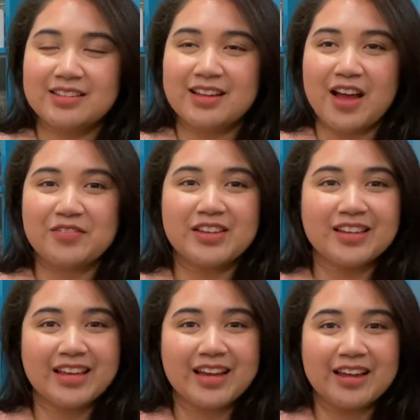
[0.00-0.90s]
I feel
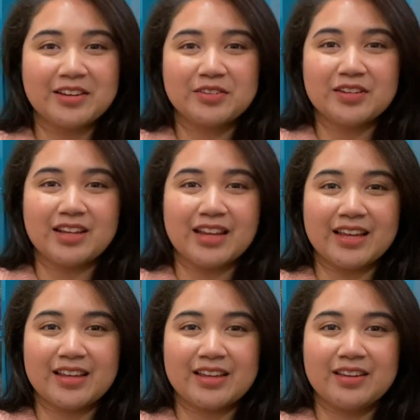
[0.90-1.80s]
like I look
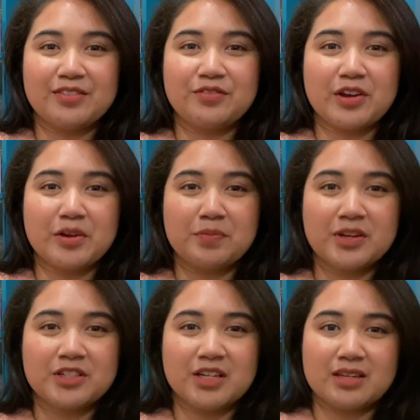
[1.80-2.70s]
like very
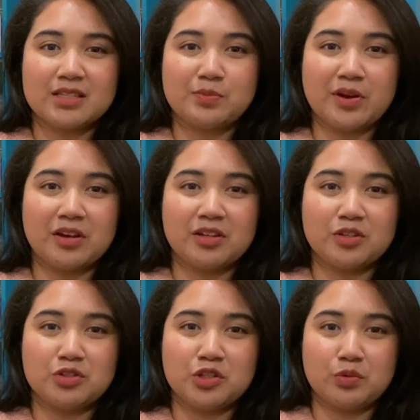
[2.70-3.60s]
much an aspiring
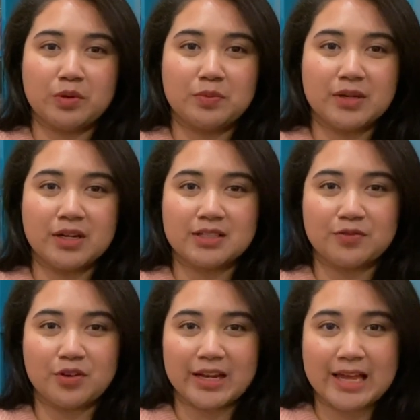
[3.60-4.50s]
YouTuber because
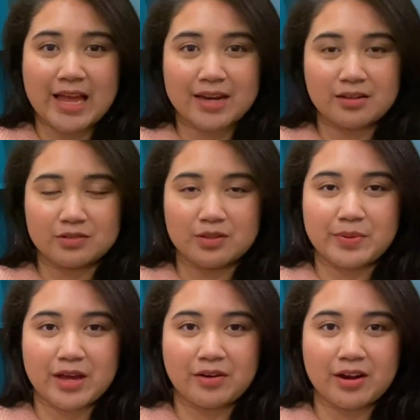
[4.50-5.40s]
I've got a candle in the
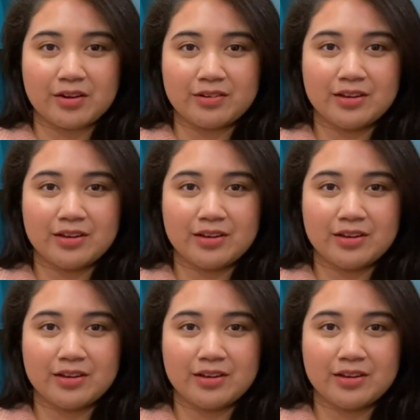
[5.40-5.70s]
background.